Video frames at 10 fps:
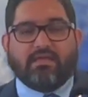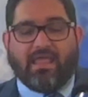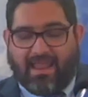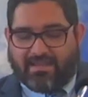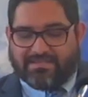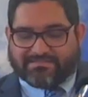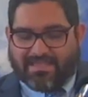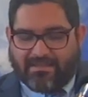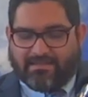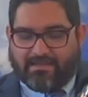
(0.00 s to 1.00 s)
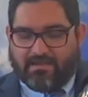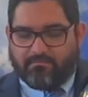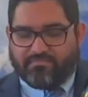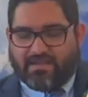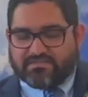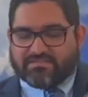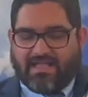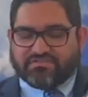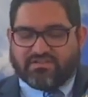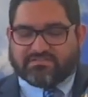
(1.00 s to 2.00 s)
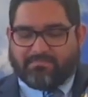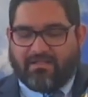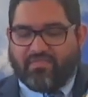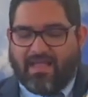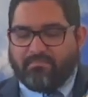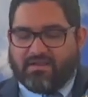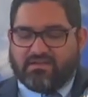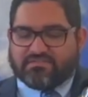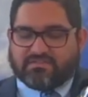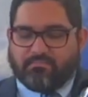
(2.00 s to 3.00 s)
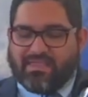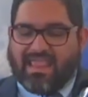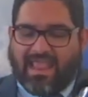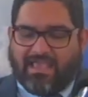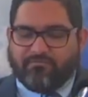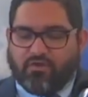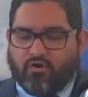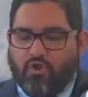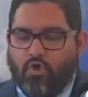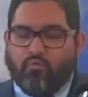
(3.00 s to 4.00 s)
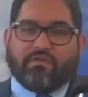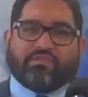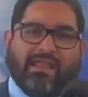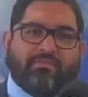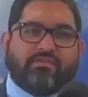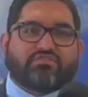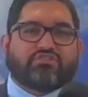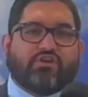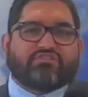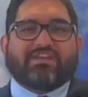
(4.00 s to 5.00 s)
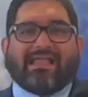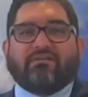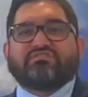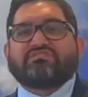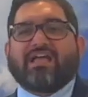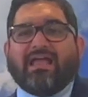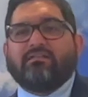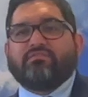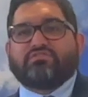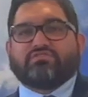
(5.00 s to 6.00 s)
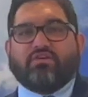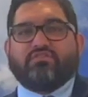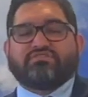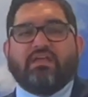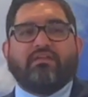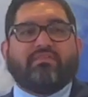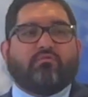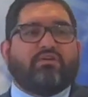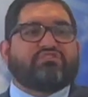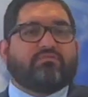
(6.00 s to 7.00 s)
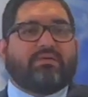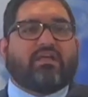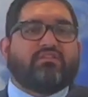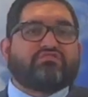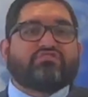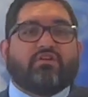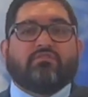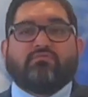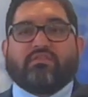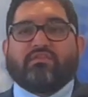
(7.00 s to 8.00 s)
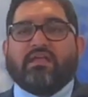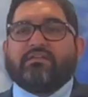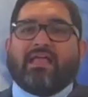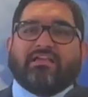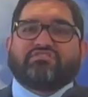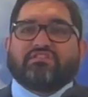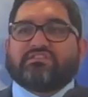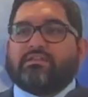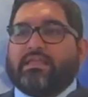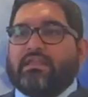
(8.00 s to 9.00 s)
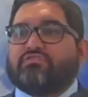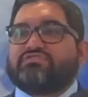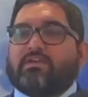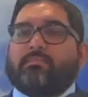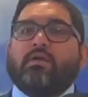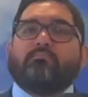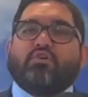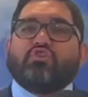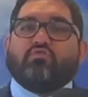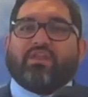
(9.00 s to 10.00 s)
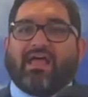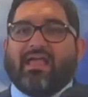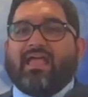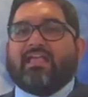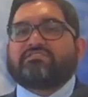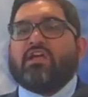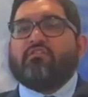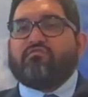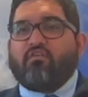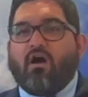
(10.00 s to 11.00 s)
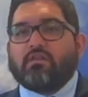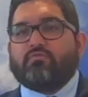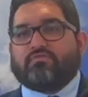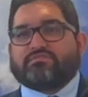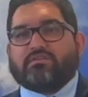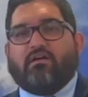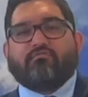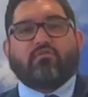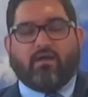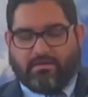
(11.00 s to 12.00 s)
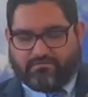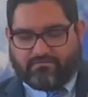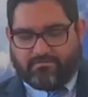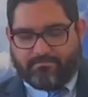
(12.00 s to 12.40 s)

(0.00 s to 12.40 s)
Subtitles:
And he's telling him that it's not just about that, but it is the behavior within the church and outside of the church that we should be concerned with. Not just in leadership, but you and I as followers of Christ.